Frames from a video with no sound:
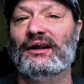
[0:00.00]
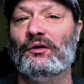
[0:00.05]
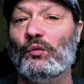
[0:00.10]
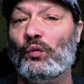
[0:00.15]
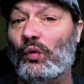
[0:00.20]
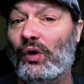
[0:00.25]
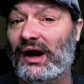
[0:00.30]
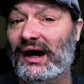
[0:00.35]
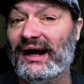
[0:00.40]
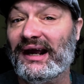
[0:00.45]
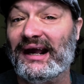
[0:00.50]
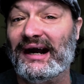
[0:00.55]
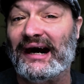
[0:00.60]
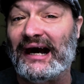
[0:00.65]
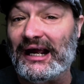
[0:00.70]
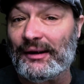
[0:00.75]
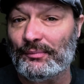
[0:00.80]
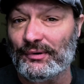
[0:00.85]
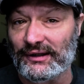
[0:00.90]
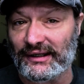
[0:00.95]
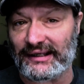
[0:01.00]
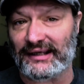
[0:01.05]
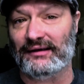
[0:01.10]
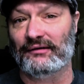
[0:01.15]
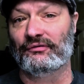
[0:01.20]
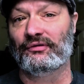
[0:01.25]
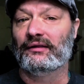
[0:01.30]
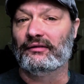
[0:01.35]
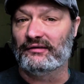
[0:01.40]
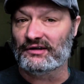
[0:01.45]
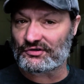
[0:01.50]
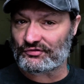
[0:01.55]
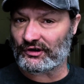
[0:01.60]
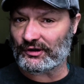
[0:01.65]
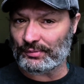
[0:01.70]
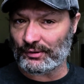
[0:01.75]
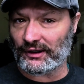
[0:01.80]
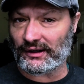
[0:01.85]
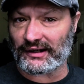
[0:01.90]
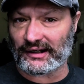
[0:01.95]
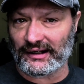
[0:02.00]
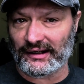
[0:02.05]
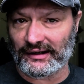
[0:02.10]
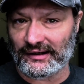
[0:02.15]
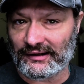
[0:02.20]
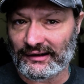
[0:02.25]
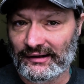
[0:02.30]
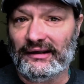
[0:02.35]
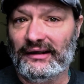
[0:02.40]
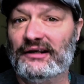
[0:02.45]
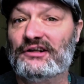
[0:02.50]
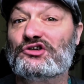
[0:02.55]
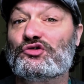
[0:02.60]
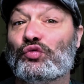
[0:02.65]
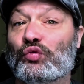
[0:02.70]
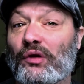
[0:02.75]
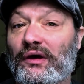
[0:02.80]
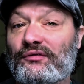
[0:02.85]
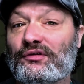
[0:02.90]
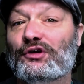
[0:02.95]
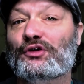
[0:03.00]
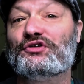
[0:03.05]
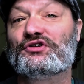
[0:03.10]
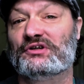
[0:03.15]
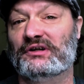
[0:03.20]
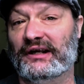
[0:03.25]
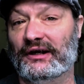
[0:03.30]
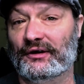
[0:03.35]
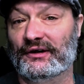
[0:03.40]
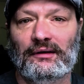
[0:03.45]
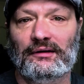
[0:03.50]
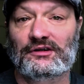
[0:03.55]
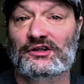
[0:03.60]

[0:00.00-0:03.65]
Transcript: and why I believe this free plugin is revolutionary.